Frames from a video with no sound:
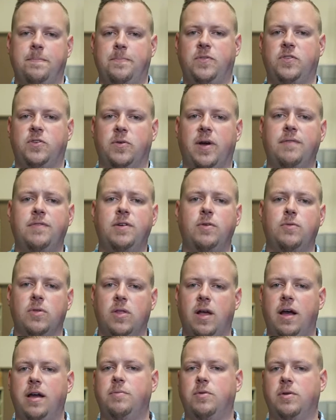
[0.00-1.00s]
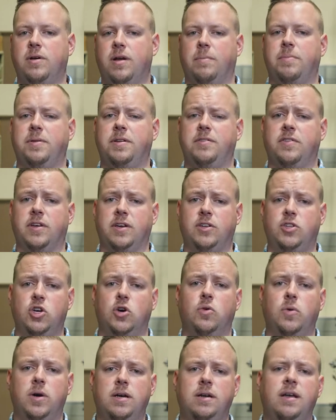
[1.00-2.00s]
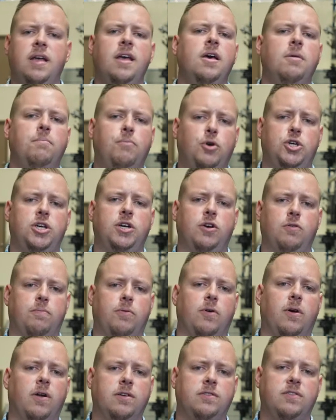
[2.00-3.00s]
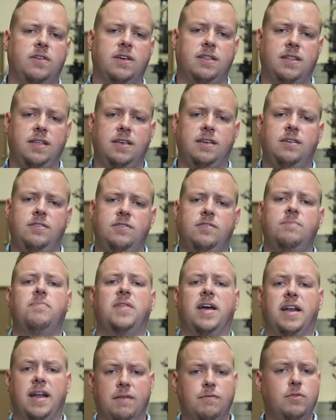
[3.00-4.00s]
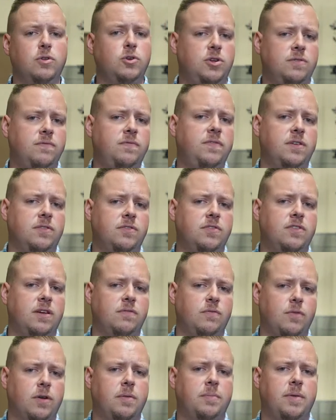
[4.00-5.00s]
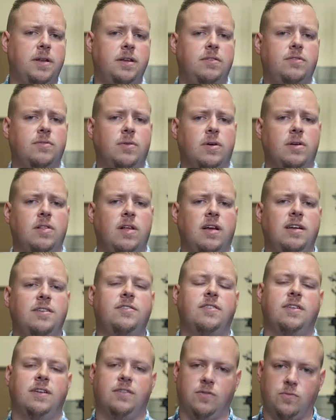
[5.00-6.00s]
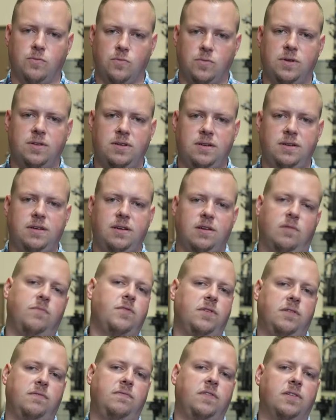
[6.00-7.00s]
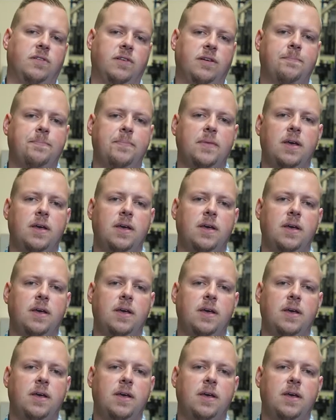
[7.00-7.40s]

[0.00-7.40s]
So having reliable companies like TOA pushing out products like these that Evolution Feel Safe recommending to our clients is a really comforting feeling.